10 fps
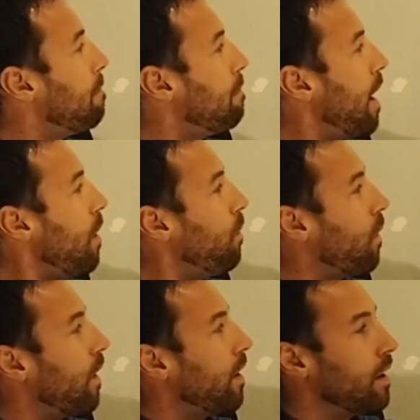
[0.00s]

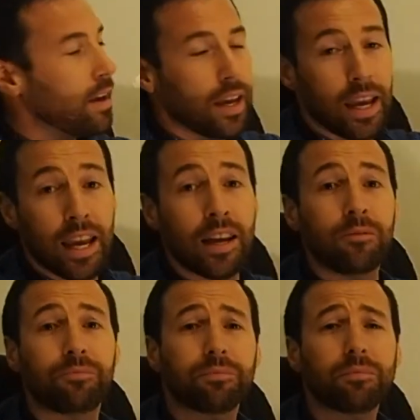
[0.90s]
Māwai,
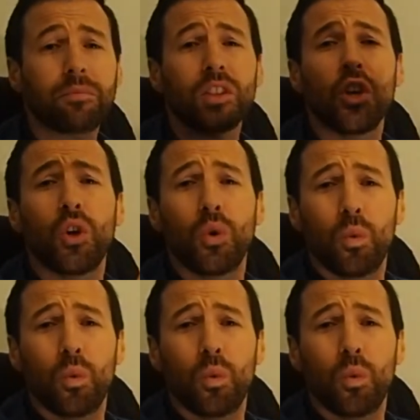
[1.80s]
who